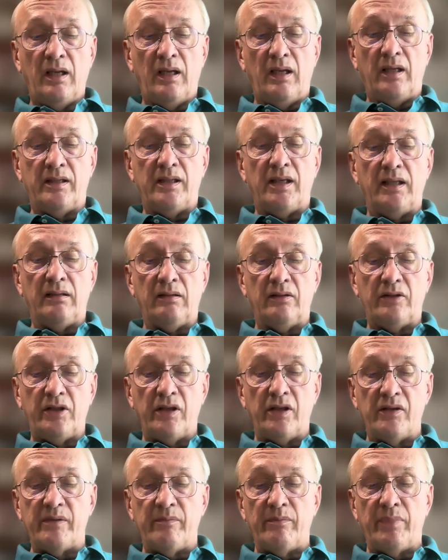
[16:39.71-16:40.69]
a title
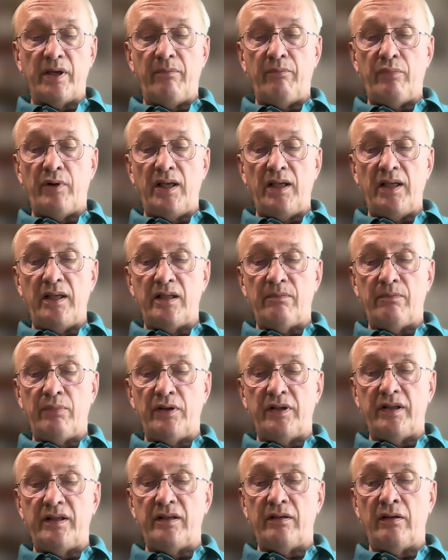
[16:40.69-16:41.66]
chosen by Brayley to
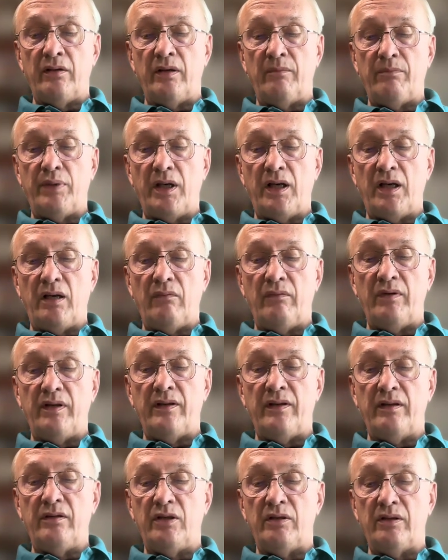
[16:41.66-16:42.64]
put it on a par
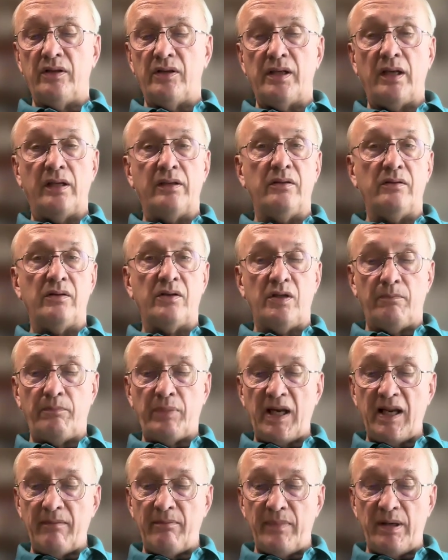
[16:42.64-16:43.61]
with Sato's
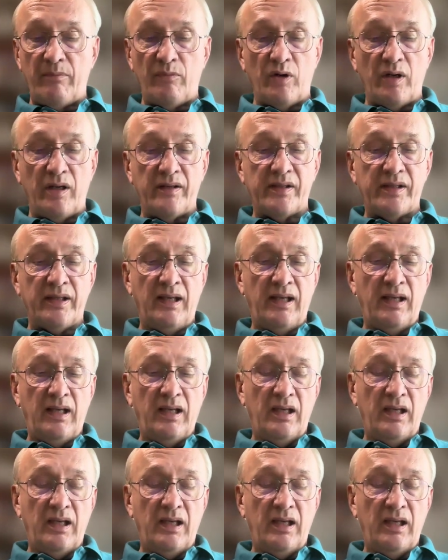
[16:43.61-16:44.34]
Japan memoirs,